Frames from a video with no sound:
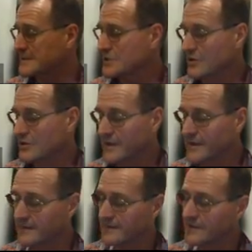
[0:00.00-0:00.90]
the Snow
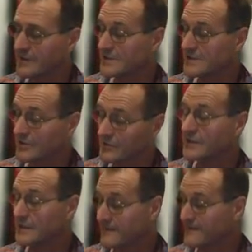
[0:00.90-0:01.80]

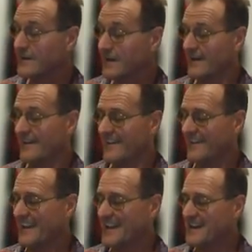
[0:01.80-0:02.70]
Leopard
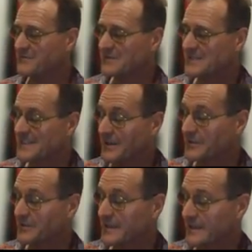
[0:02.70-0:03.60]

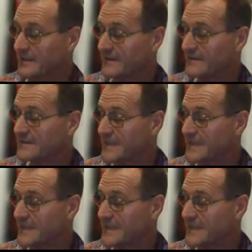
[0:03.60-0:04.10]
runestone in